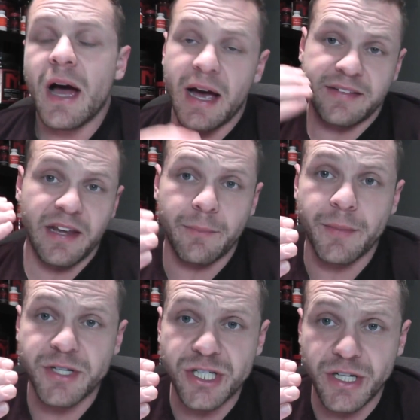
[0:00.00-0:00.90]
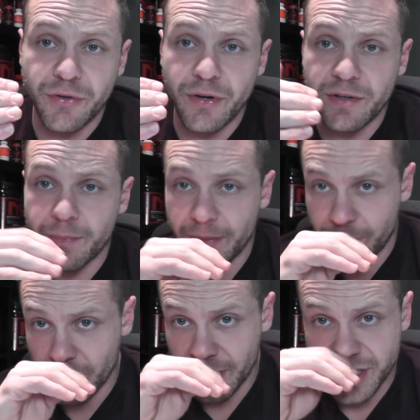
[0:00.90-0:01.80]
I take my machine greens
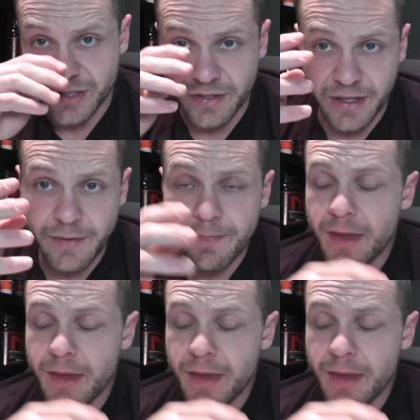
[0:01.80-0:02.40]
religiously.